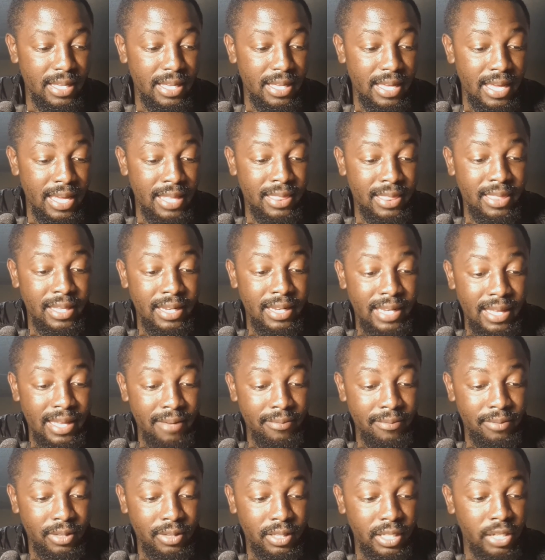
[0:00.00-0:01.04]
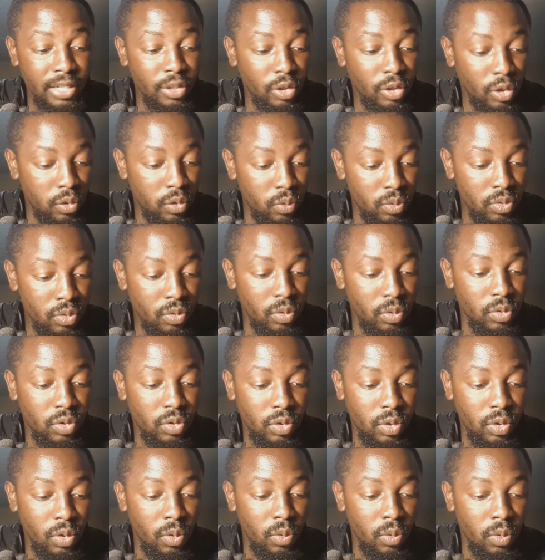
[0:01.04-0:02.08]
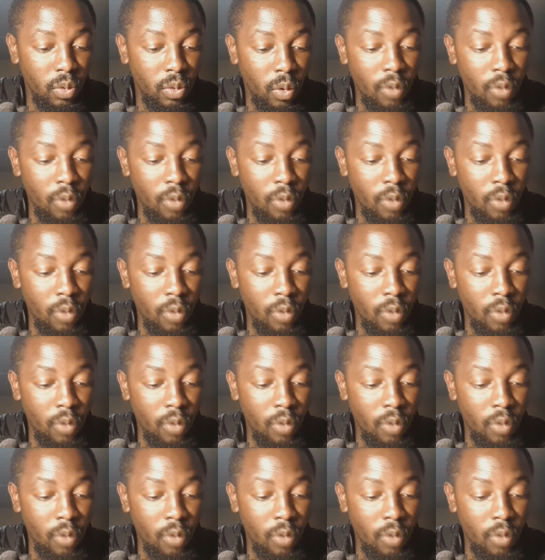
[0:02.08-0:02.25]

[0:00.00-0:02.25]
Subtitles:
at the level include control